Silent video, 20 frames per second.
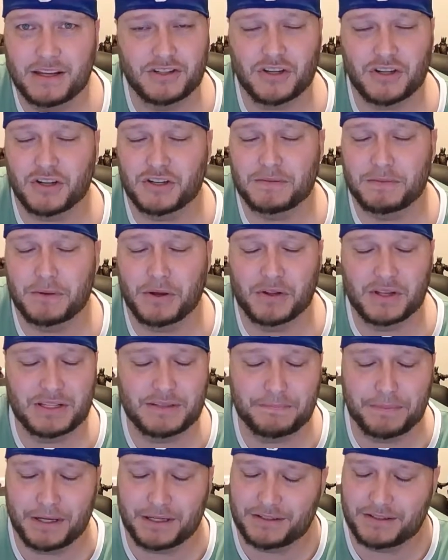He shows me all
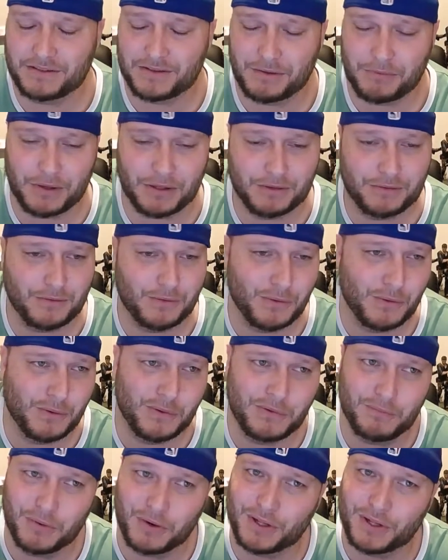these pictures. I'm like, dude,